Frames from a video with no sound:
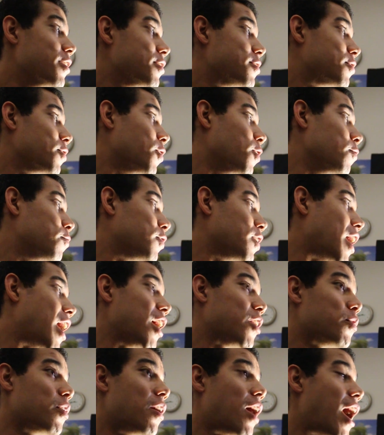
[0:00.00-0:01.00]
So hopefully,
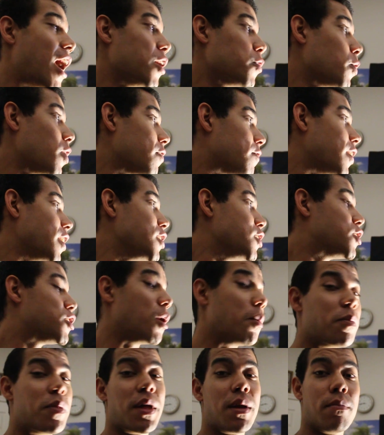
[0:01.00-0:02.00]
I just want to find
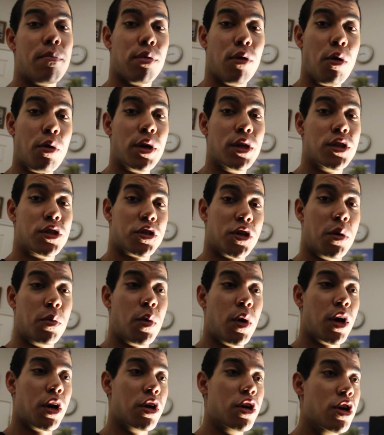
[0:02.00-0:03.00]
something broken
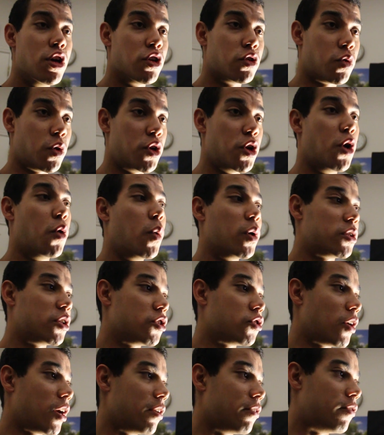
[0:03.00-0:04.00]
somewhere so I know what to
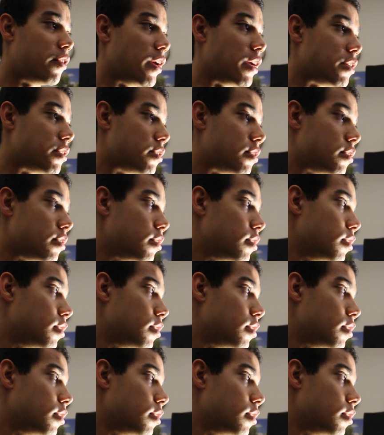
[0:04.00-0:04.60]
try and fix.